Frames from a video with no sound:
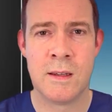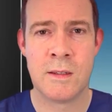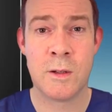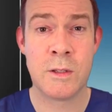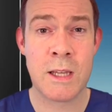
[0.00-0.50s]

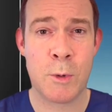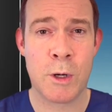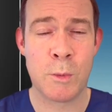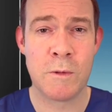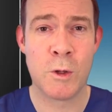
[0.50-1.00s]
So in
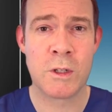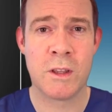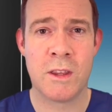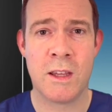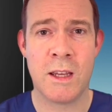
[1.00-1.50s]
summary, we've looked
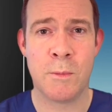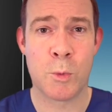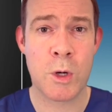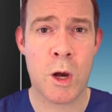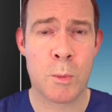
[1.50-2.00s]
at the
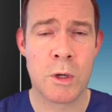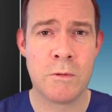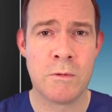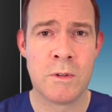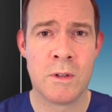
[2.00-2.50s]

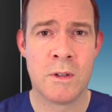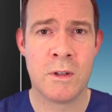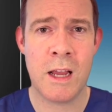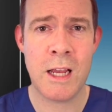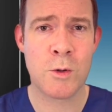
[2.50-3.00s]
preoperative,
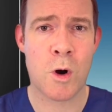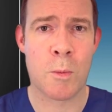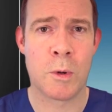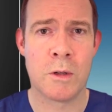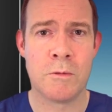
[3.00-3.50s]

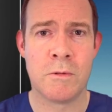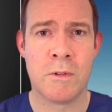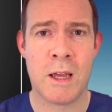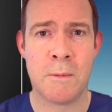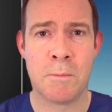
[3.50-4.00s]
intraoperative,
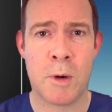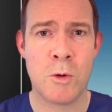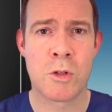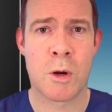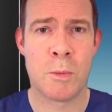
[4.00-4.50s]
and
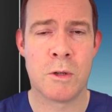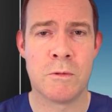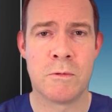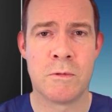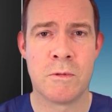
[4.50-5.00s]

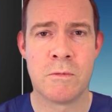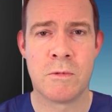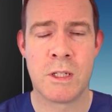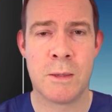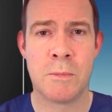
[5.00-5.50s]
postoperative
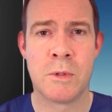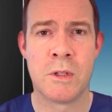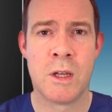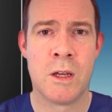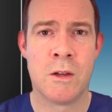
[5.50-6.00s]
tips
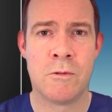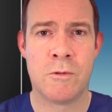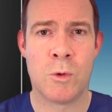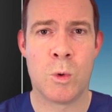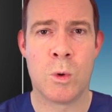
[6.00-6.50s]

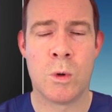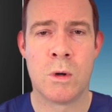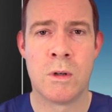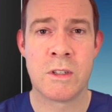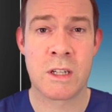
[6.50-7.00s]

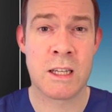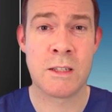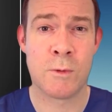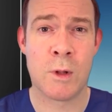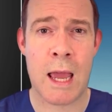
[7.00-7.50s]
for
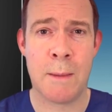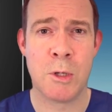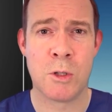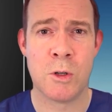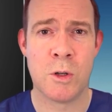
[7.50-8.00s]
successful ab
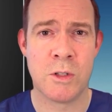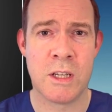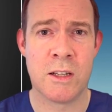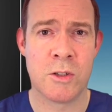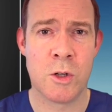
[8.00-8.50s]
interno
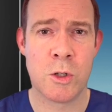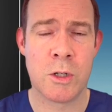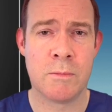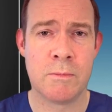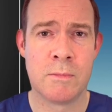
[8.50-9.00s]
XEN
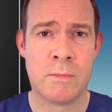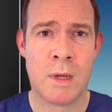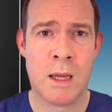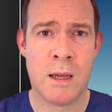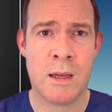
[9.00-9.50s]
insertion.
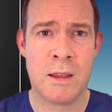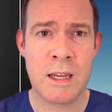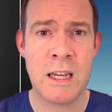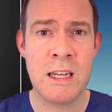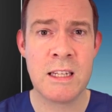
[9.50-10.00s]
The
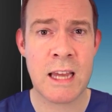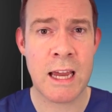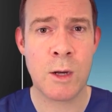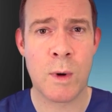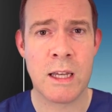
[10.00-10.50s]
key
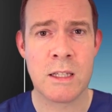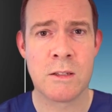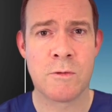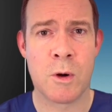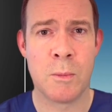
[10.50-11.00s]

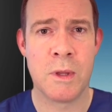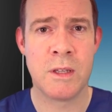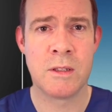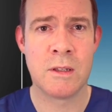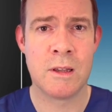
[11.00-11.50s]
takeaways from
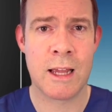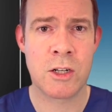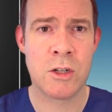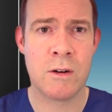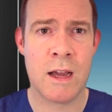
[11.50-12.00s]
this
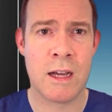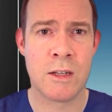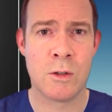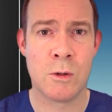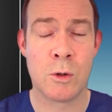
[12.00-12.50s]
lecture are
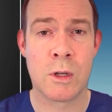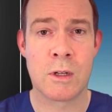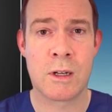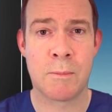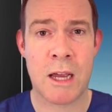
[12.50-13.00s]
to look at
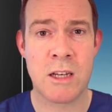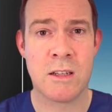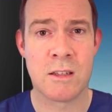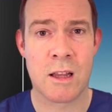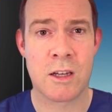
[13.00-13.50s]

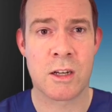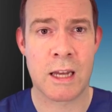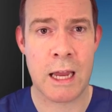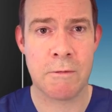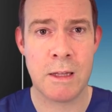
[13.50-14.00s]
patient selection
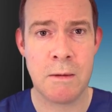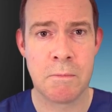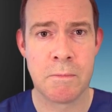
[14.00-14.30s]
carefully,